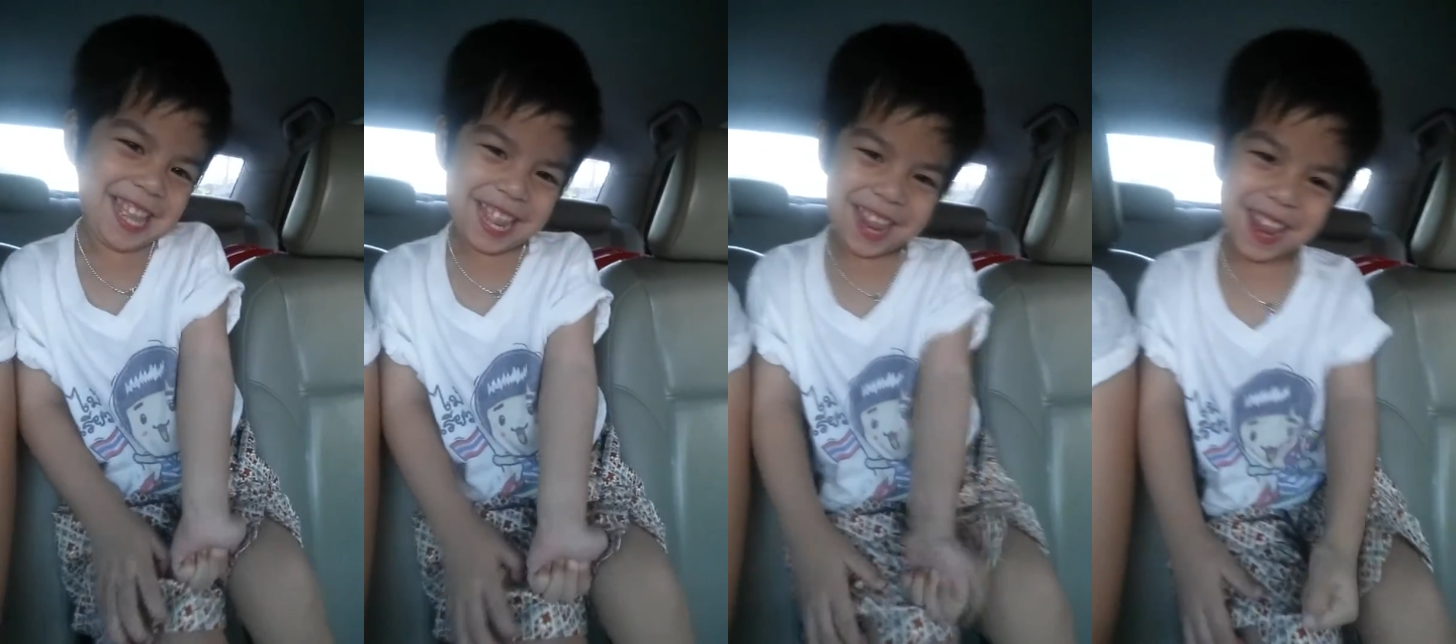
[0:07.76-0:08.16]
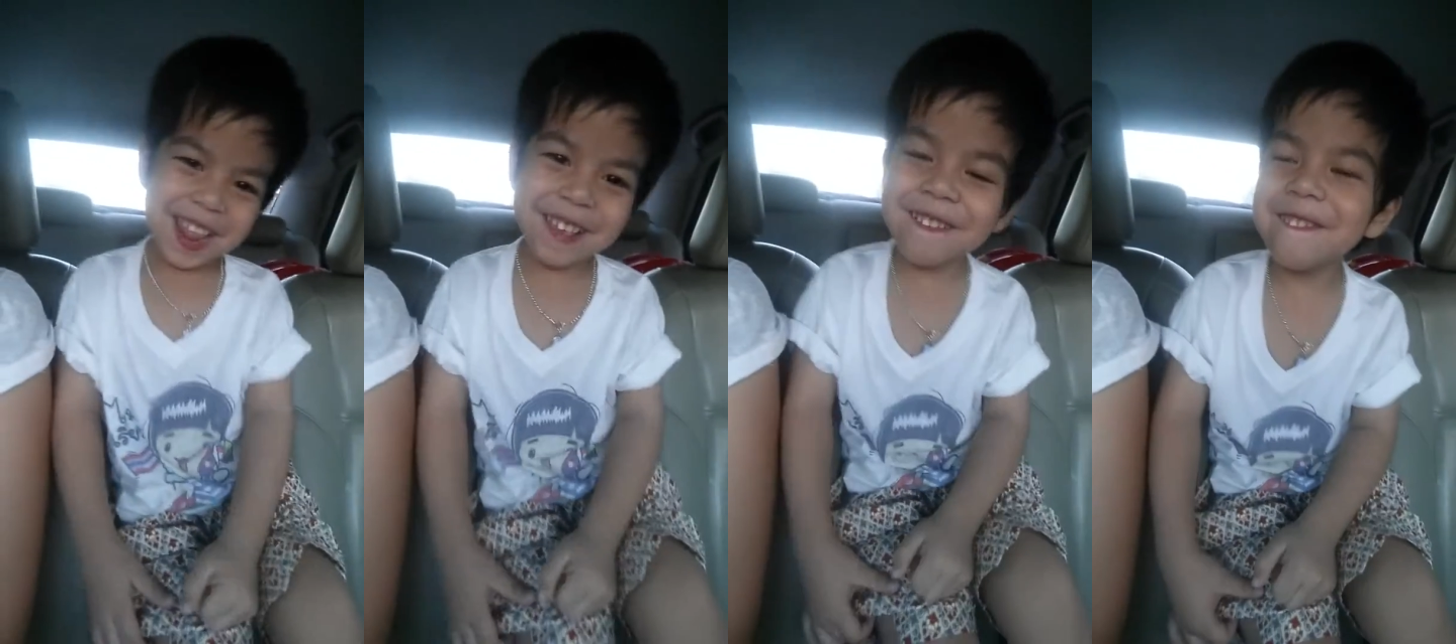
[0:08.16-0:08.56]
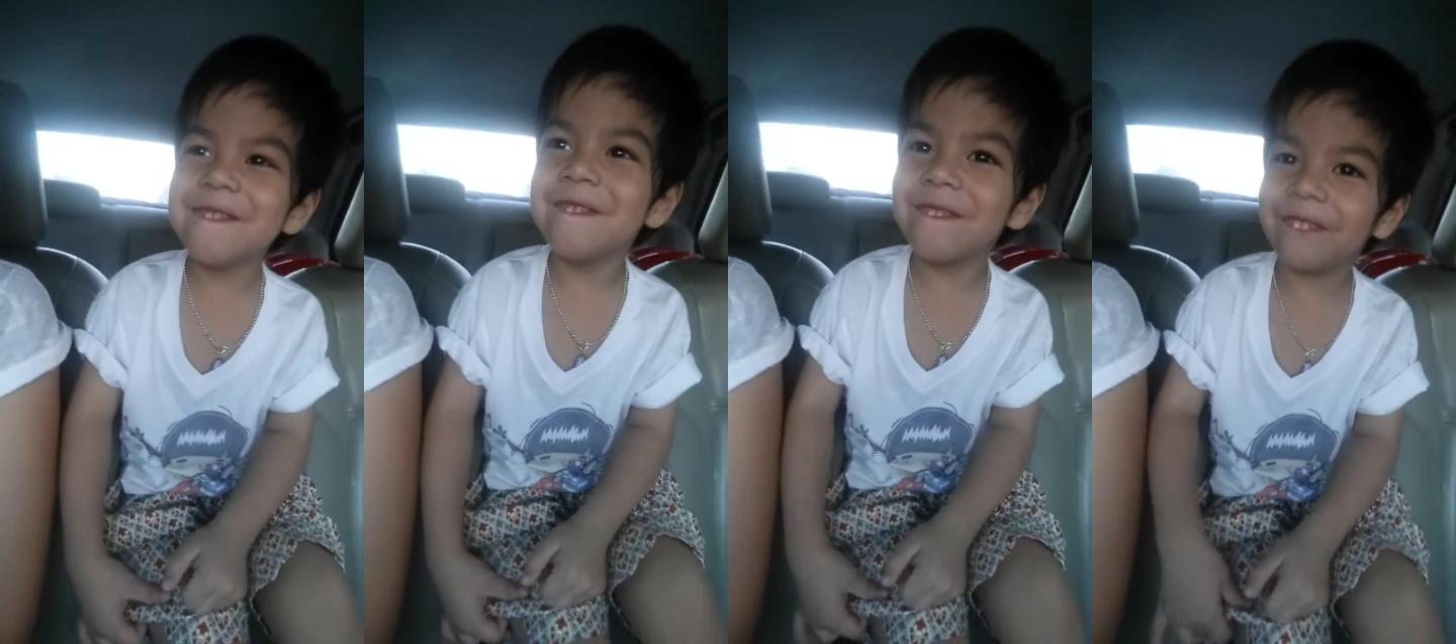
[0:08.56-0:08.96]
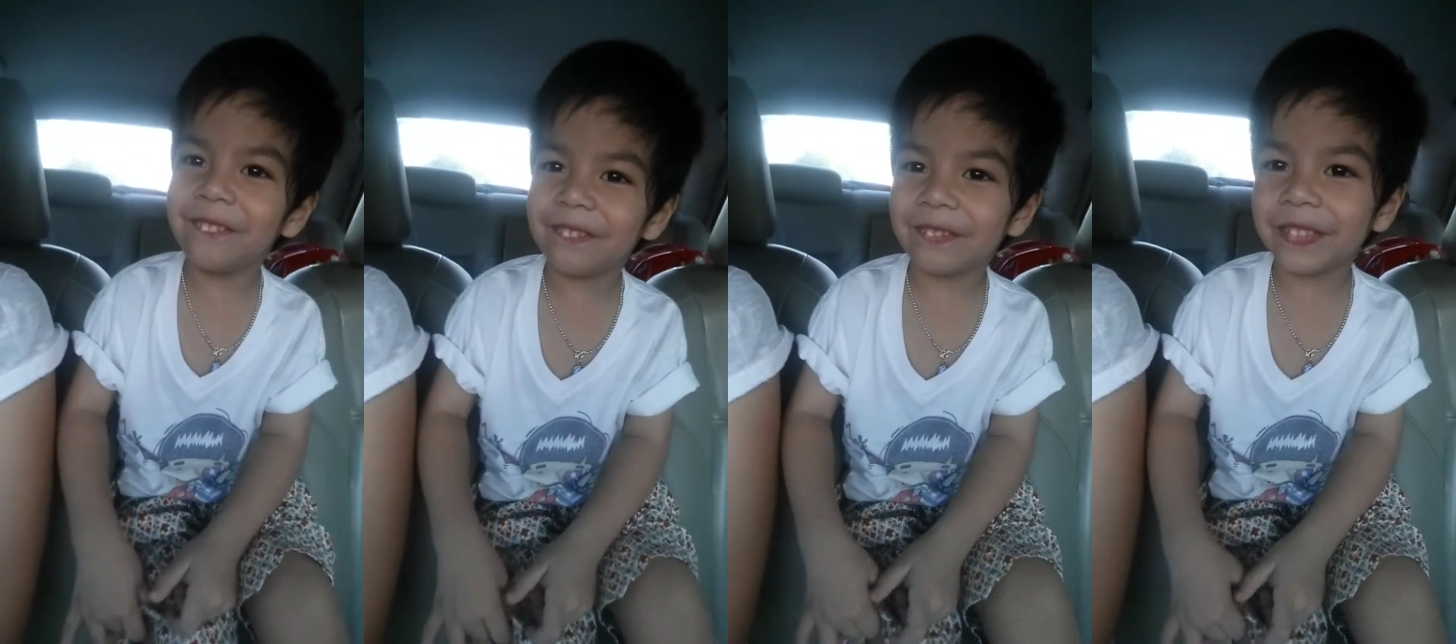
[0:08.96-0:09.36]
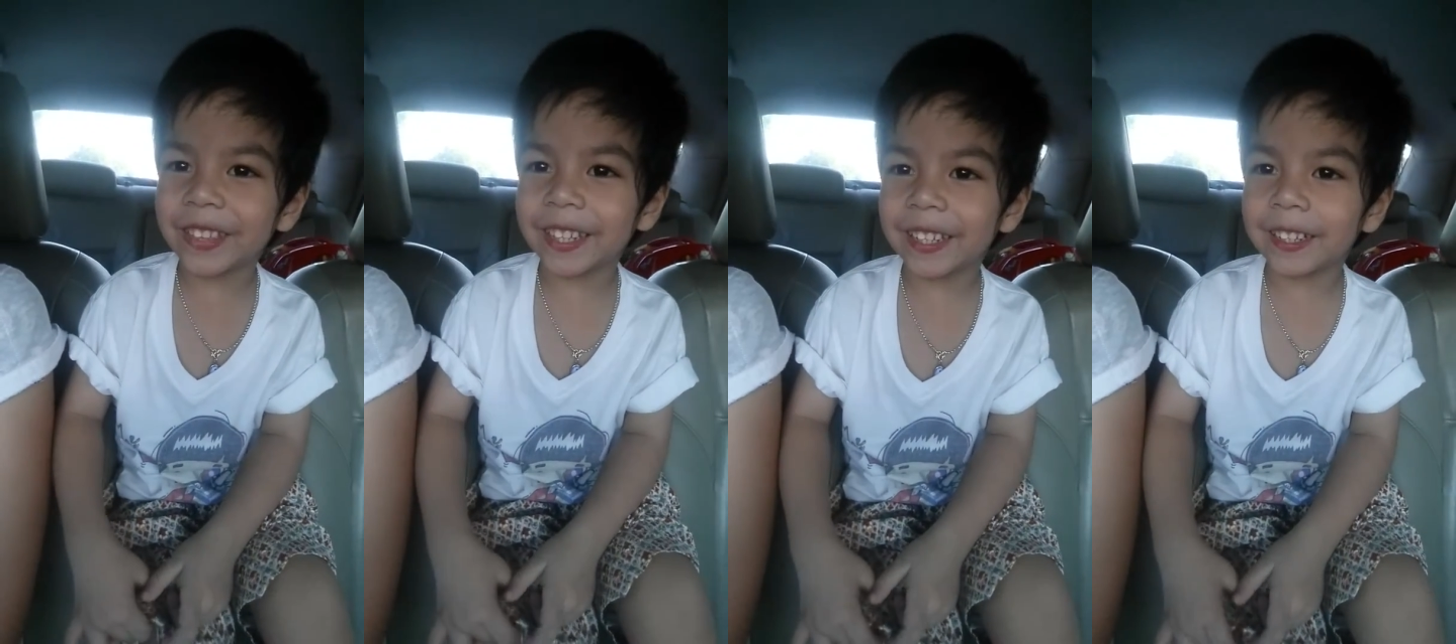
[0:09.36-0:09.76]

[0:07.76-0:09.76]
and you finished school already?